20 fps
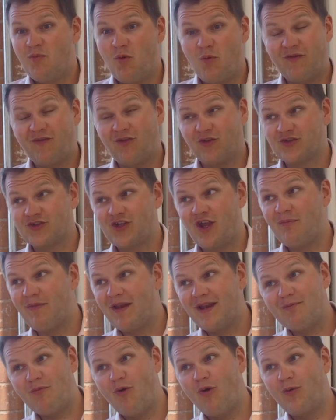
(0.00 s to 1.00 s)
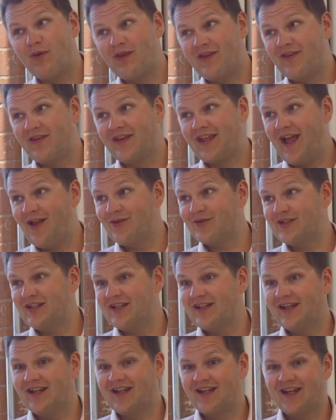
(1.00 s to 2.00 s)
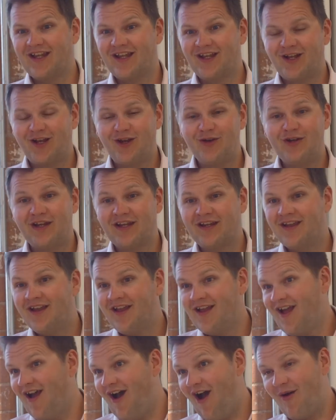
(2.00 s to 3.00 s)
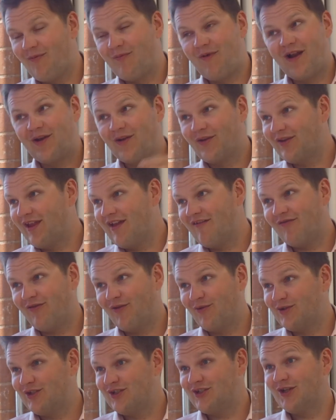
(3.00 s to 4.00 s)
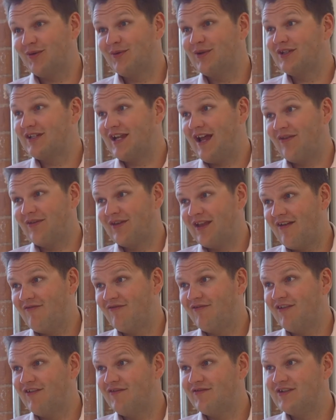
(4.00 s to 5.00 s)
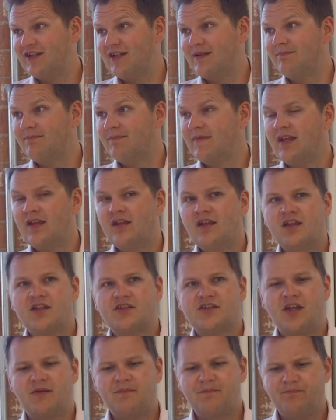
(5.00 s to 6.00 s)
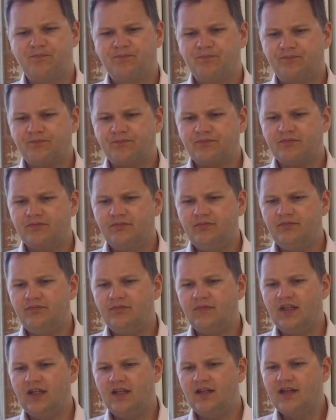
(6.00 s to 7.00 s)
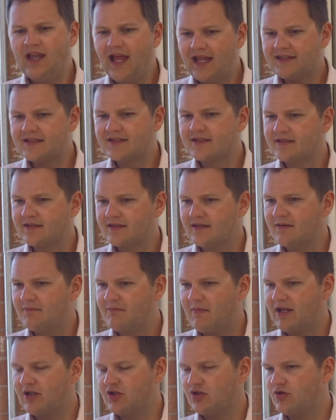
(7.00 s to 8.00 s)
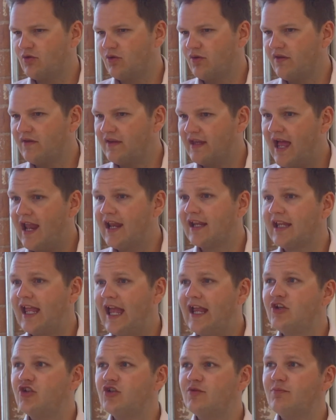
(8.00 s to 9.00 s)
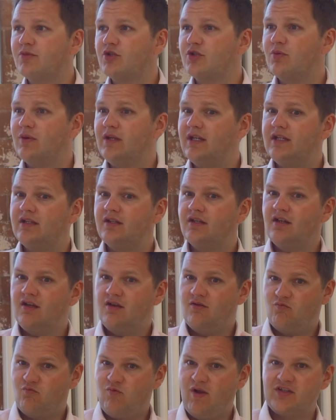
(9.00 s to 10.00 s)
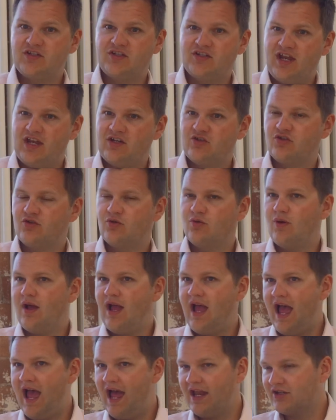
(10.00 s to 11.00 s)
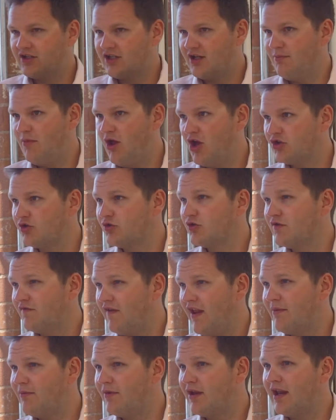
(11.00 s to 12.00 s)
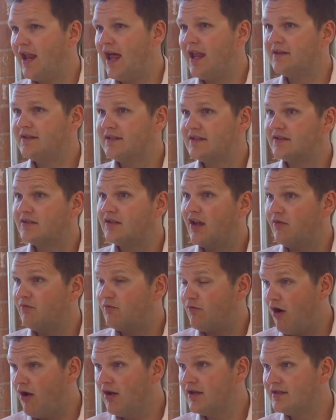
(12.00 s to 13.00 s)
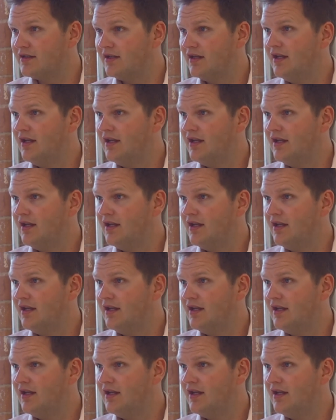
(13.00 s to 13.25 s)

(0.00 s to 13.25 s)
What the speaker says: but we've got so many more within the county, including up round on the M42 and down the M50. So let's make sure that the allocation between residential and commercial development land is done right.